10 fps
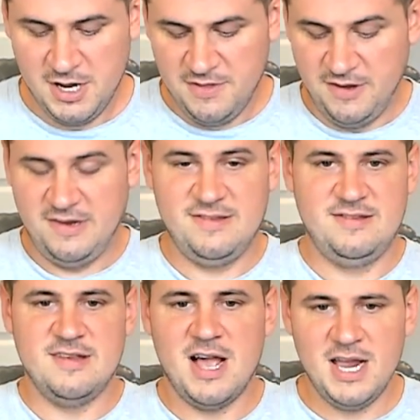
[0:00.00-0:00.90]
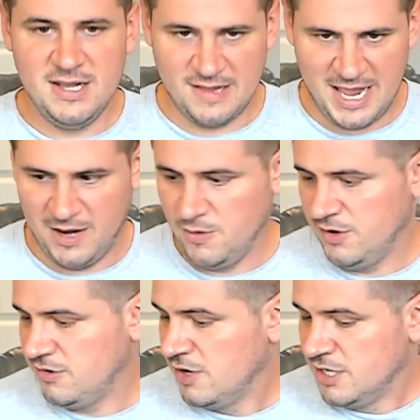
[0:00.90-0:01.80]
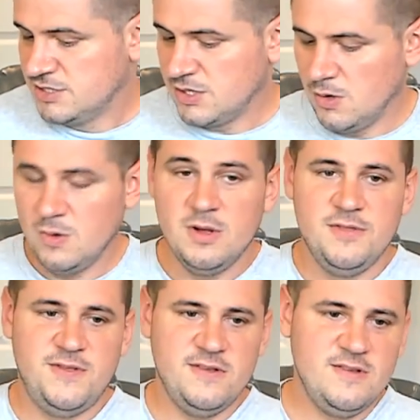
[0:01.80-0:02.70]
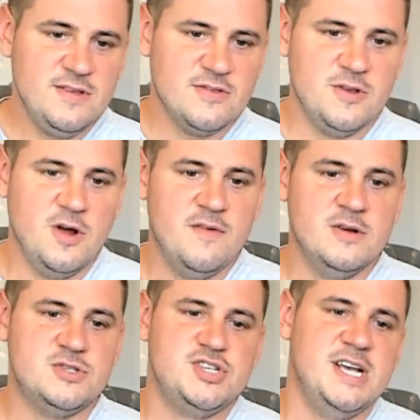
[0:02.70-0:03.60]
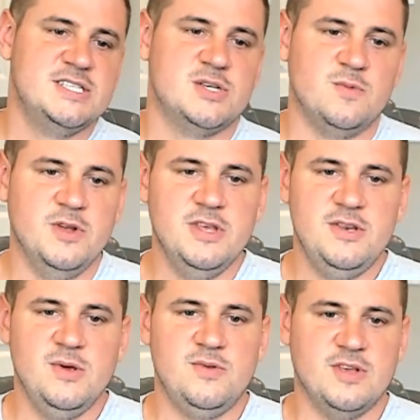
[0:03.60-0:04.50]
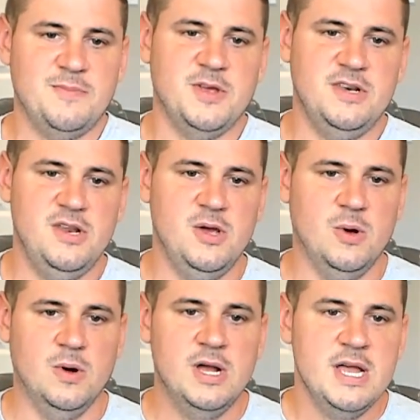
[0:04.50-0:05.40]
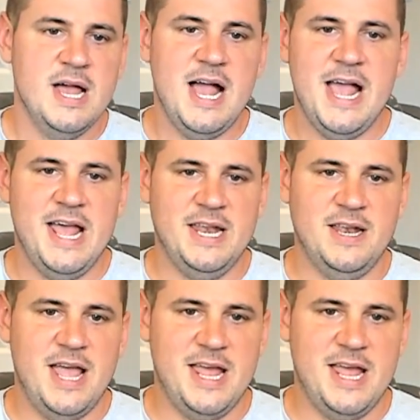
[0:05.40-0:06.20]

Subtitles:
The design language. So this is Lenovo's chance to really do something new and